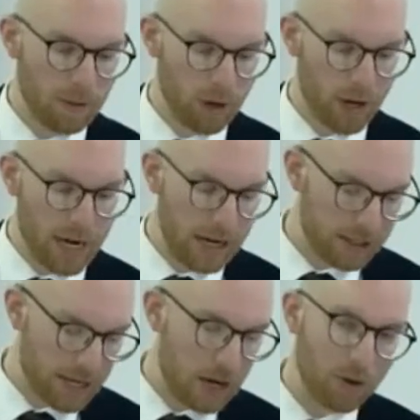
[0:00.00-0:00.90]
where he
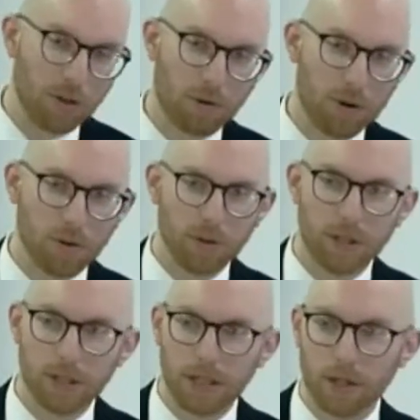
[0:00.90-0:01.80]
is now
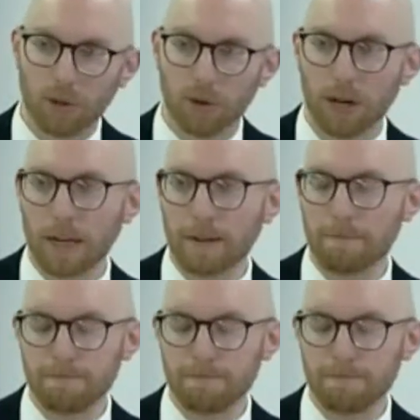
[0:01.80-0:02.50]
enthroned in glory.